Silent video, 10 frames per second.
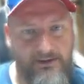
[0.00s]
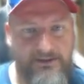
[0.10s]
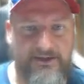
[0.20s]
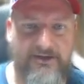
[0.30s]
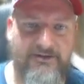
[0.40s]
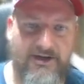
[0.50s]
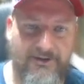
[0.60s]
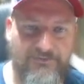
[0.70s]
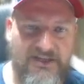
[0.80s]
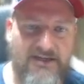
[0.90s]
Can't
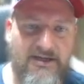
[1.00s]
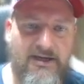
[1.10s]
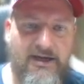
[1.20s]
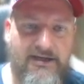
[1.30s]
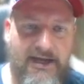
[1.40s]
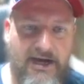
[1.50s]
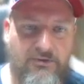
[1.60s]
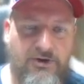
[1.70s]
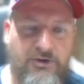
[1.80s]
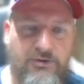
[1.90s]
talk. Now
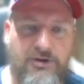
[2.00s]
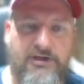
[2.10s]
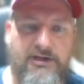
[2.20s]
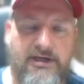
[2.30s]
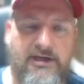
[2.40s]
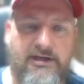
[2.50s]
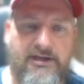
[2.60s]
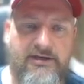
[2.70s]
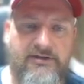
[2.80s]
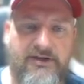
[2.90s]
we're doing
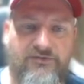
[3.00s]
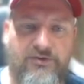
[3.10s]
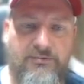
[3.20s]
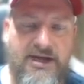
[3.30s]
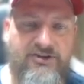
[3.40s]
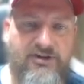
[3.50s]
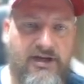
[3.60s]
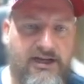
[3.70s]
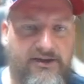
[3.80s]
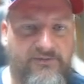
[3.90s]
the
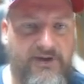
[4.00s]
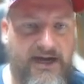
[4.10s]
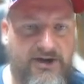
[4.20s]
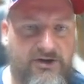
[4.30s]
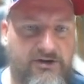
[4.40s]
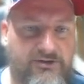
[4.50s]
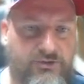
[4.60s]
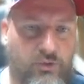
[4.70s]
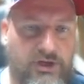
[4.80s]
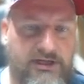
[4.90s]
information and the value
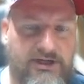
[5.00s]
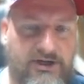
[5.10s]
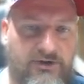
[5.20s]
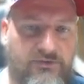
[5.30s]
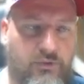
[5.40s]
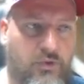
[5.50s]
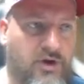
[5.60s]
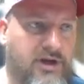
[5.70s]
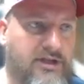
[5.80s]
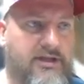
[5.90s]
stored in here
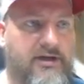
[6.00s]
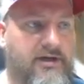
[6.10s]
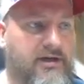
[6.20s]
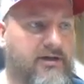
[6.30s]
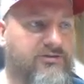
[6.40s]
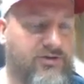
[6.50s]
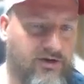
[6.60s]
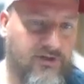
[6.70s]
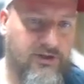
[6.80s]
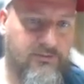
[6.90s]
for the
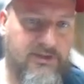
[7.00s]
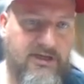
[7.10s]
servo.